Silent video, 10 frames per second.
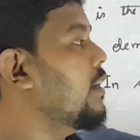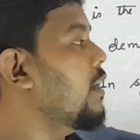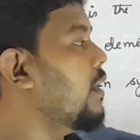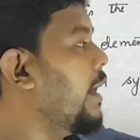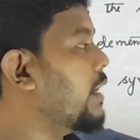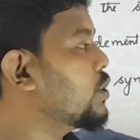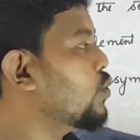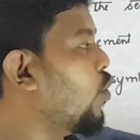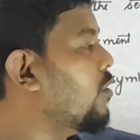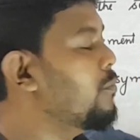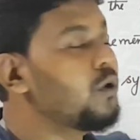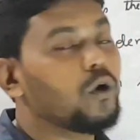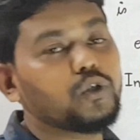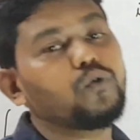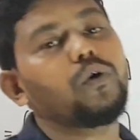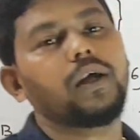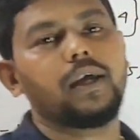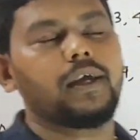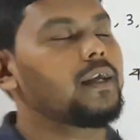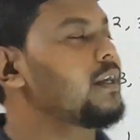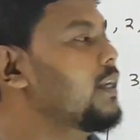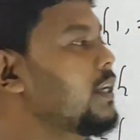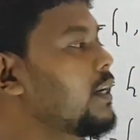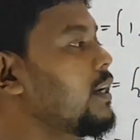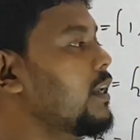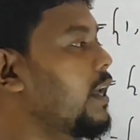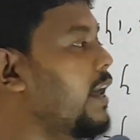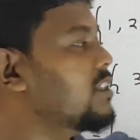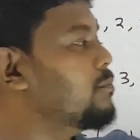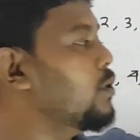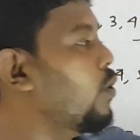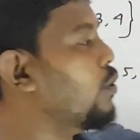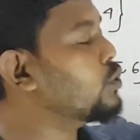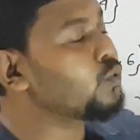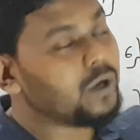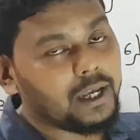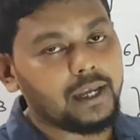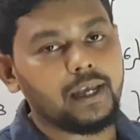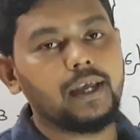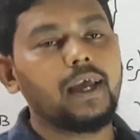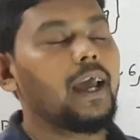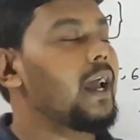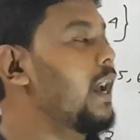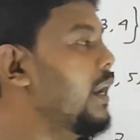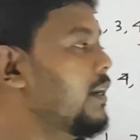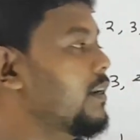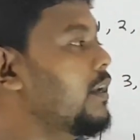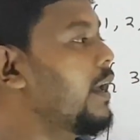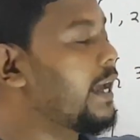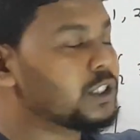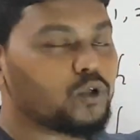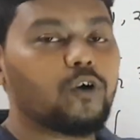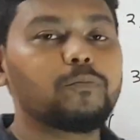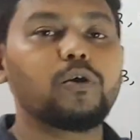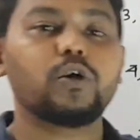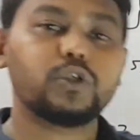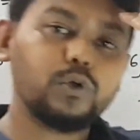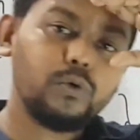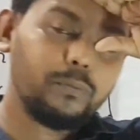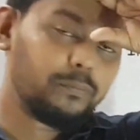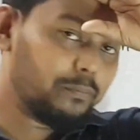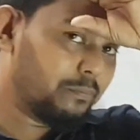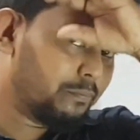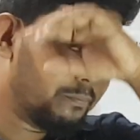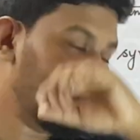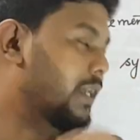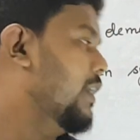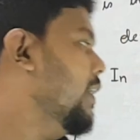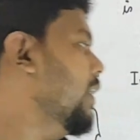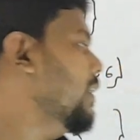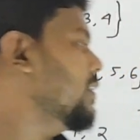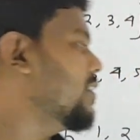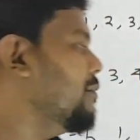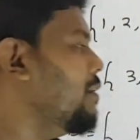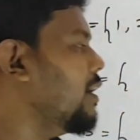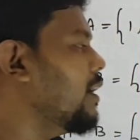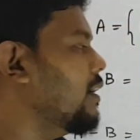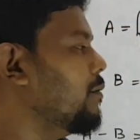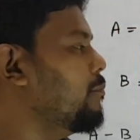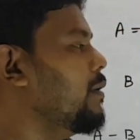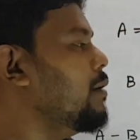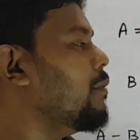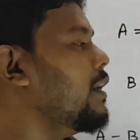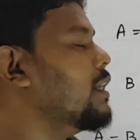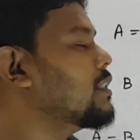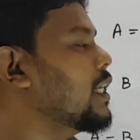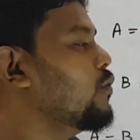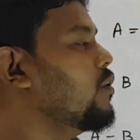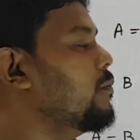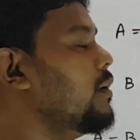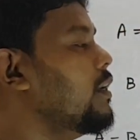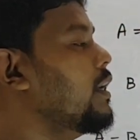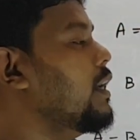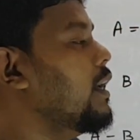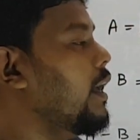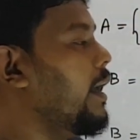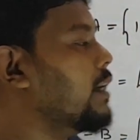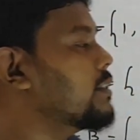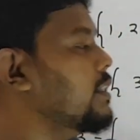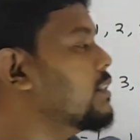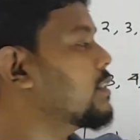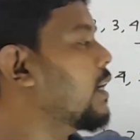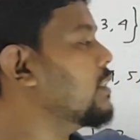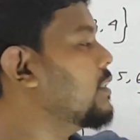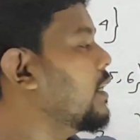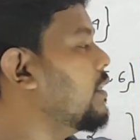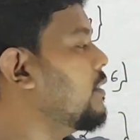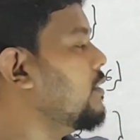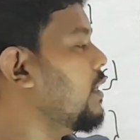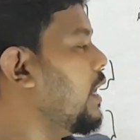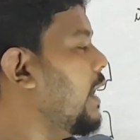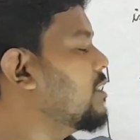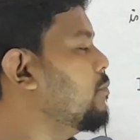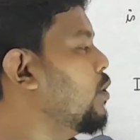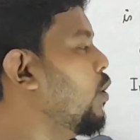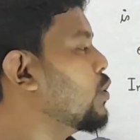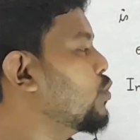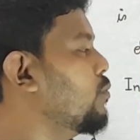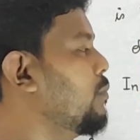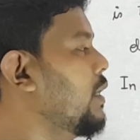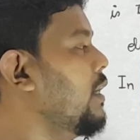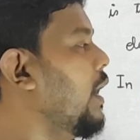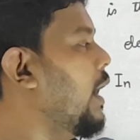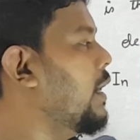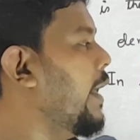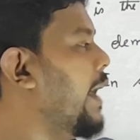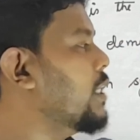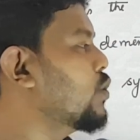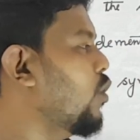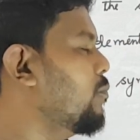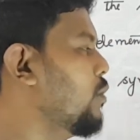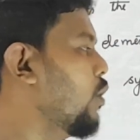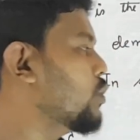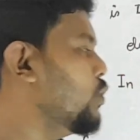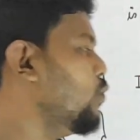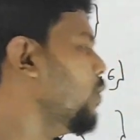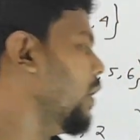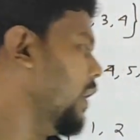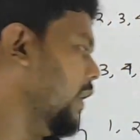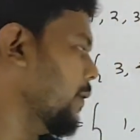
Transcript: X not belongs to A. Here X belongs to A and X not belongs to B. Similarly, B minus A will be X is such that X belongs to B and X not belongs to A.